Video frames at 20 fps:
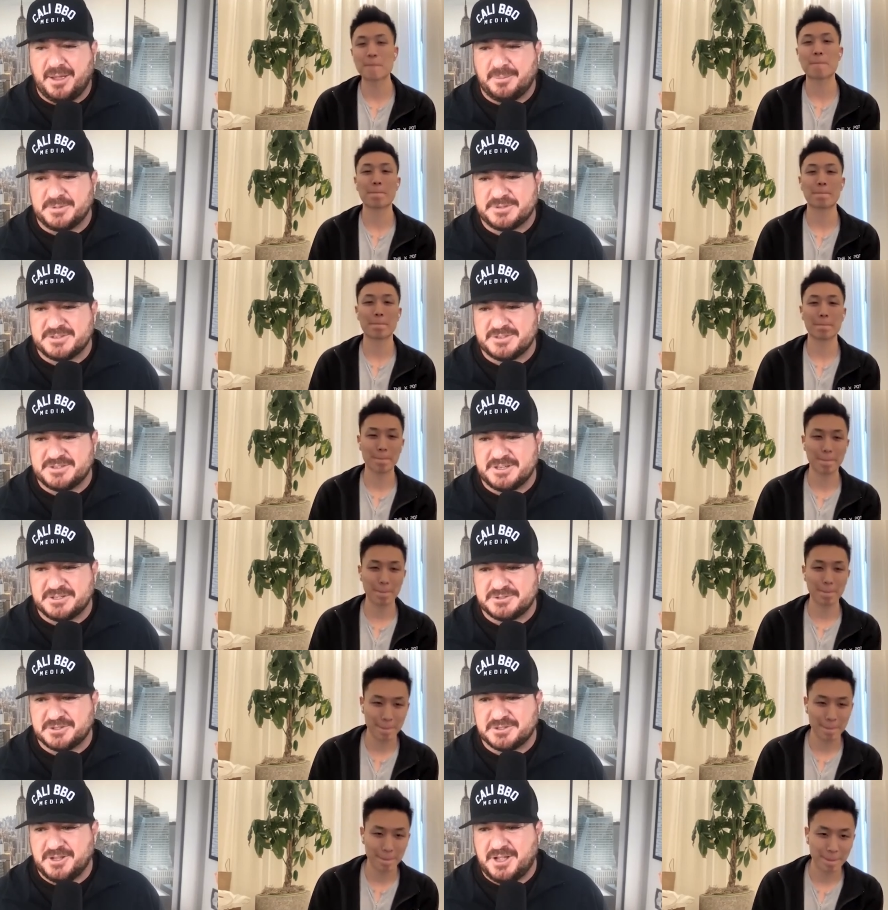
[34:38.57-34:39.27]
Speaker 1: It's a
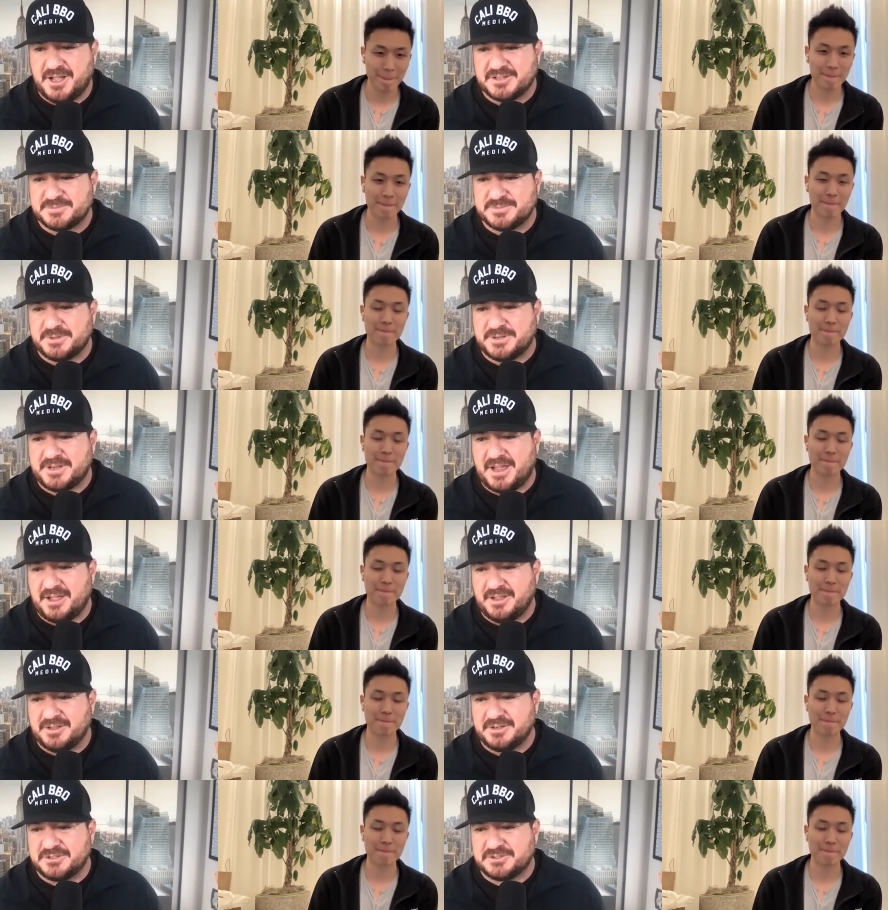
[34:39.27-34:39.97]
digital
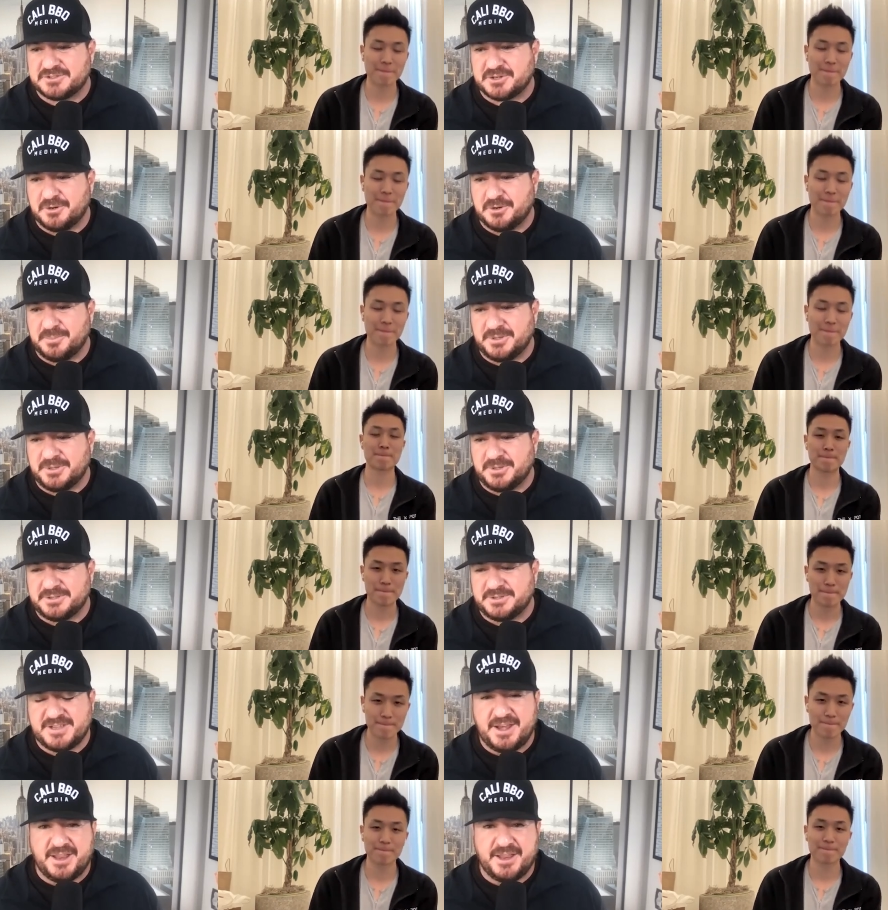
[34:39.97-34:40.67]
hospitality show, but
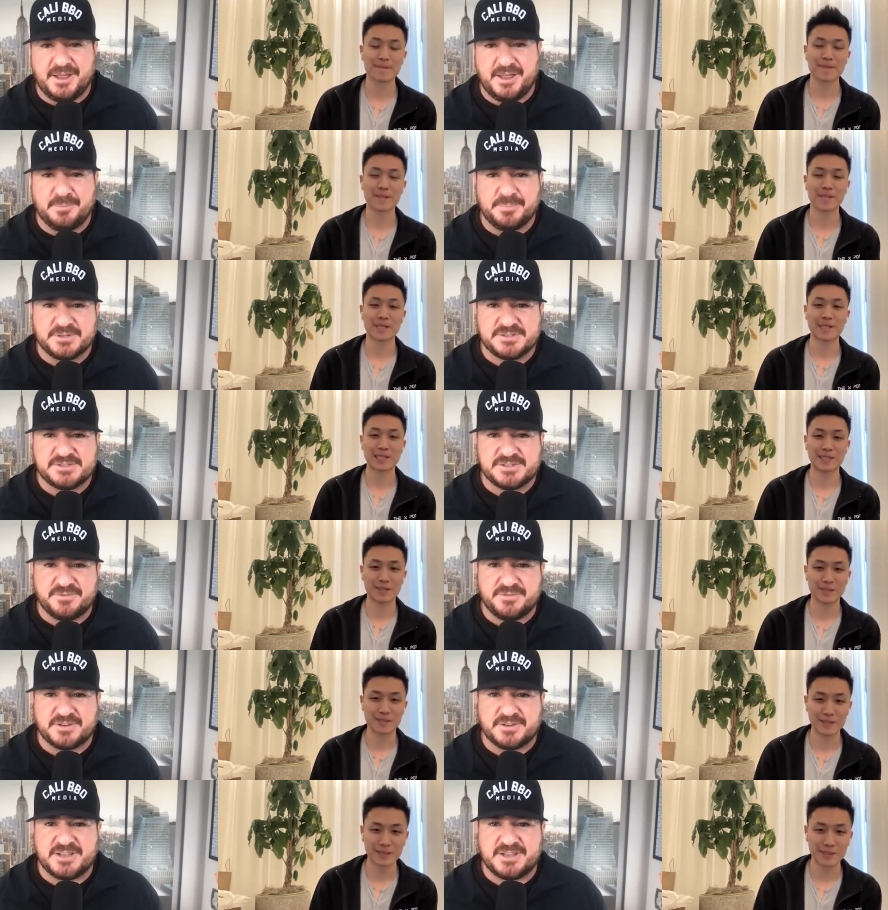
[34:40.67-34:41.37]
10 a.m.
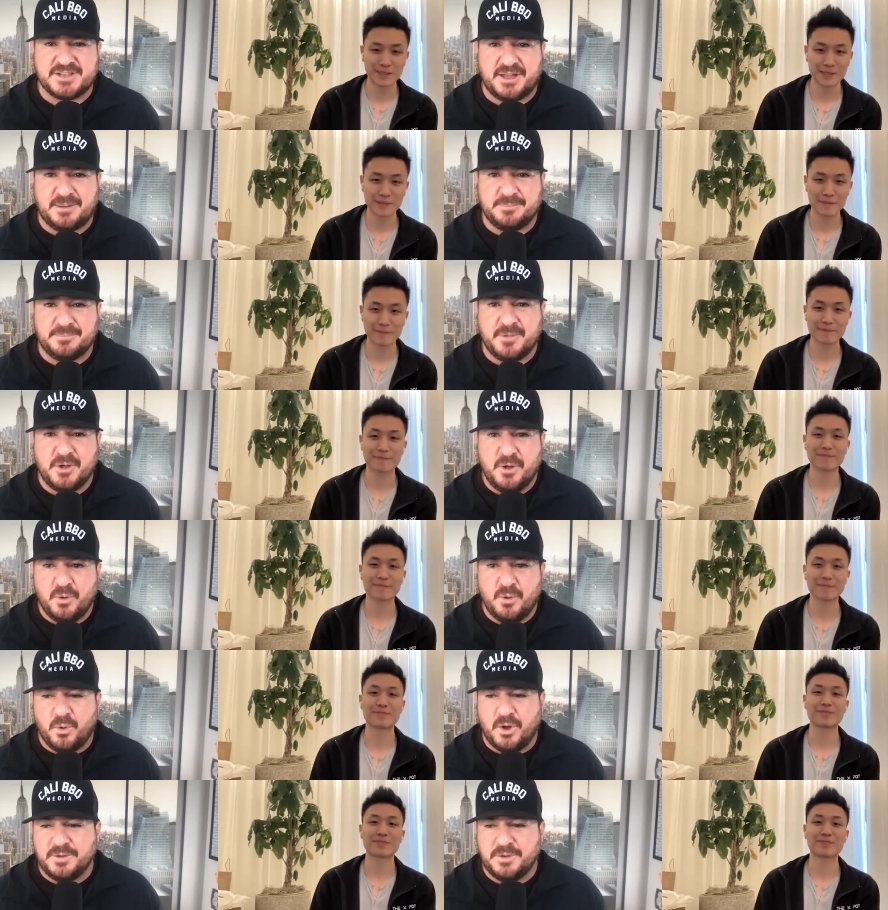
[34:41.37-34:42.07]
Pacific time,
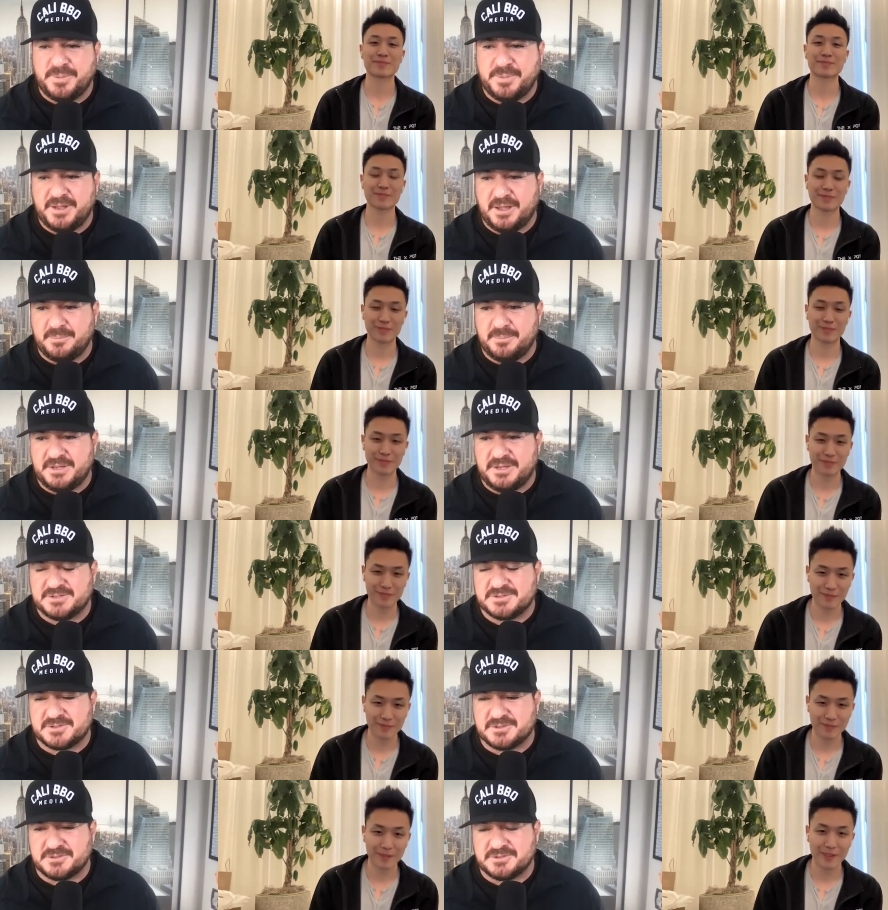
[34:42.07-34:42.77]
1 p.m.
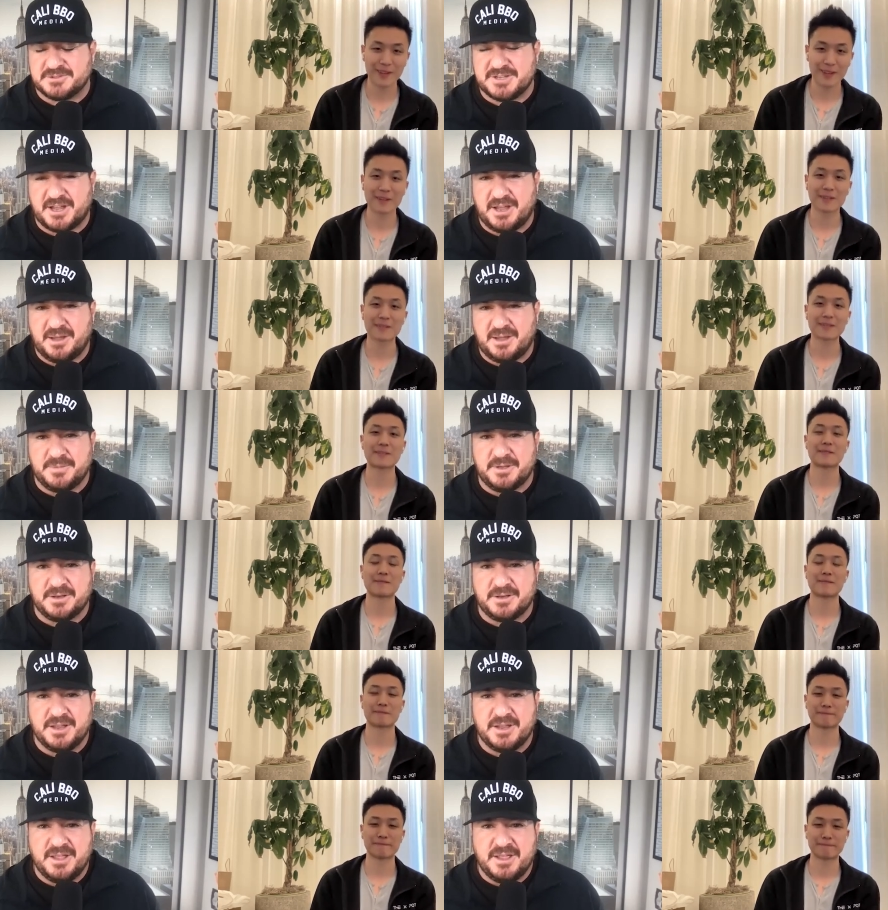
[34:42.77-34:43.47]
Eastern time.
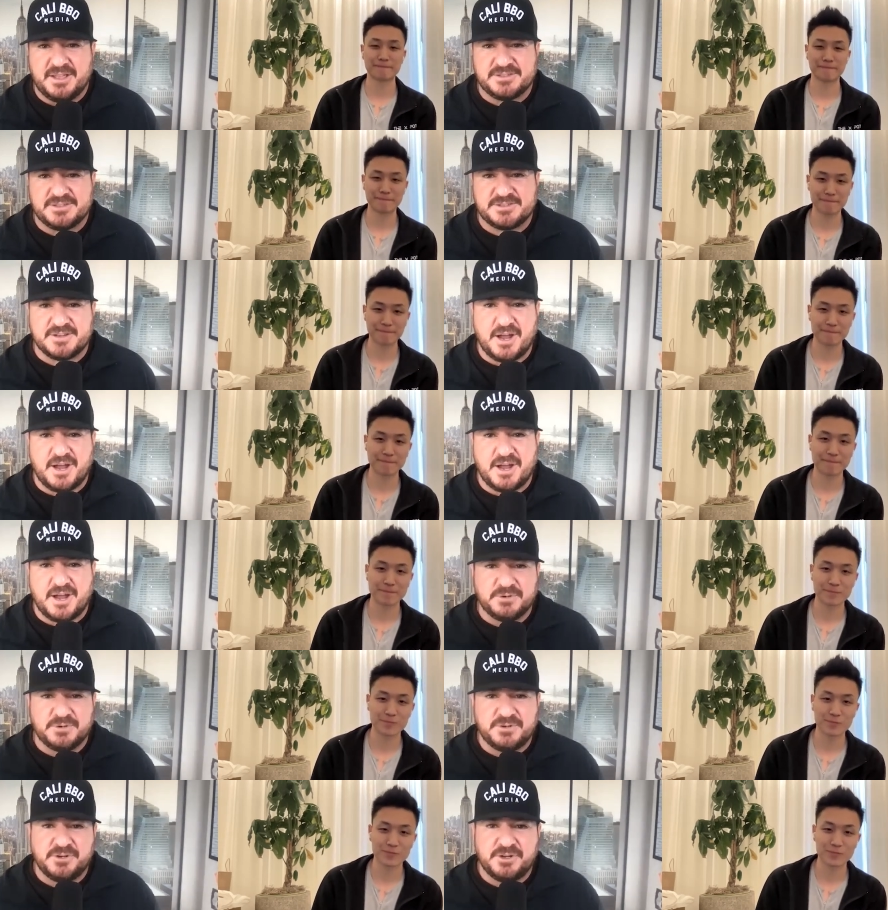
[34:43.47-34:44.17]
And it's an
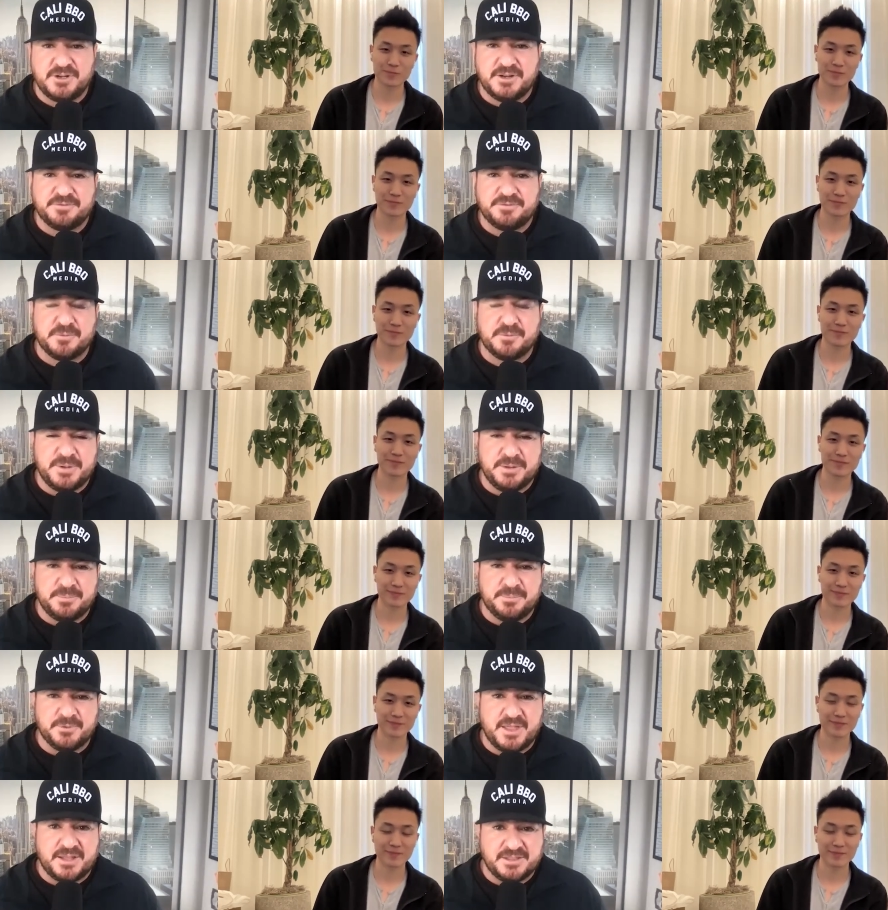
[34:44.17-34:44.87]
opportunity for
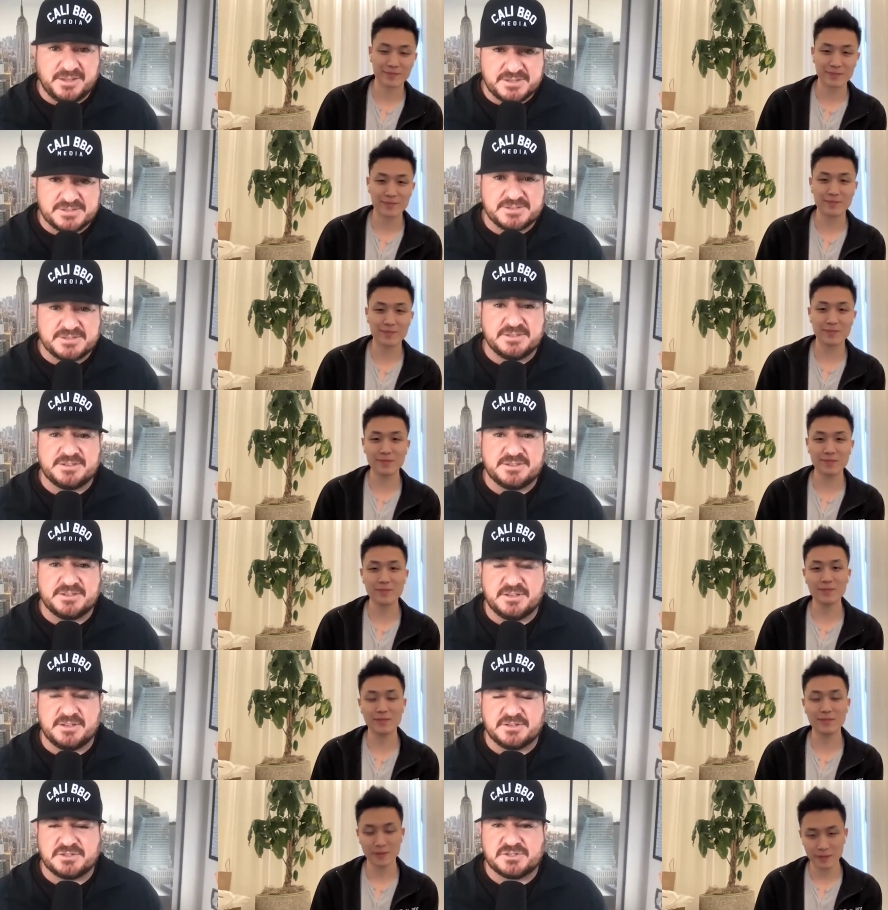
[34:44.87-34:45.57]
people that listen
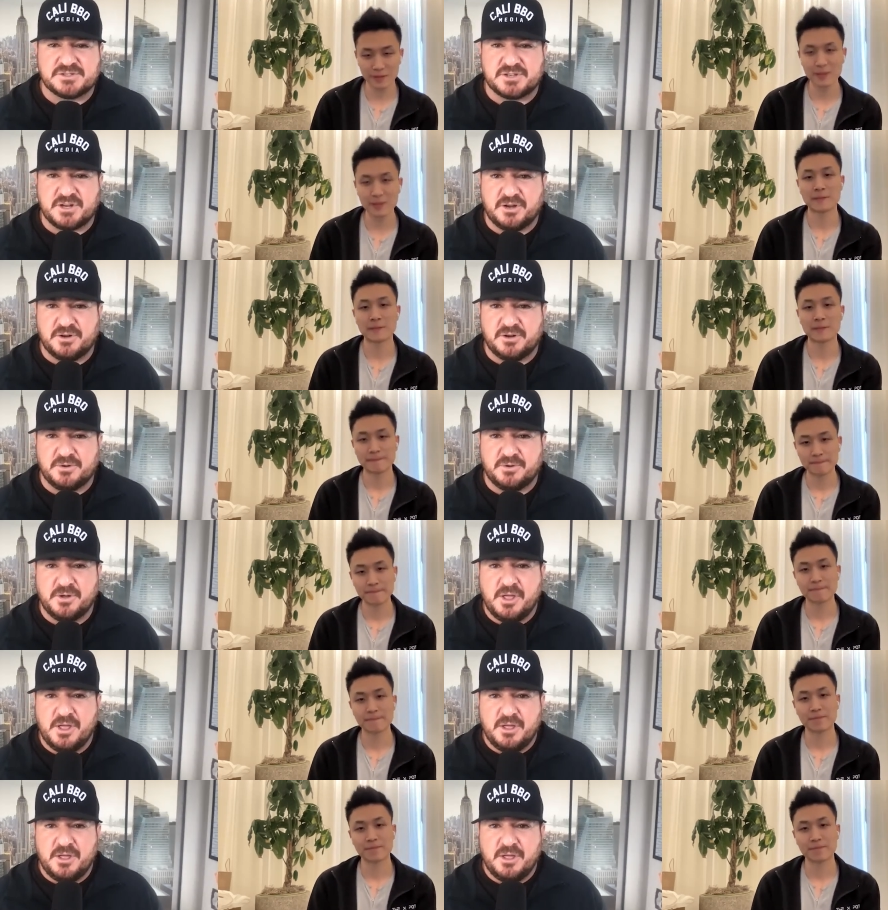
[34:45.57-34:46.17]
to this show.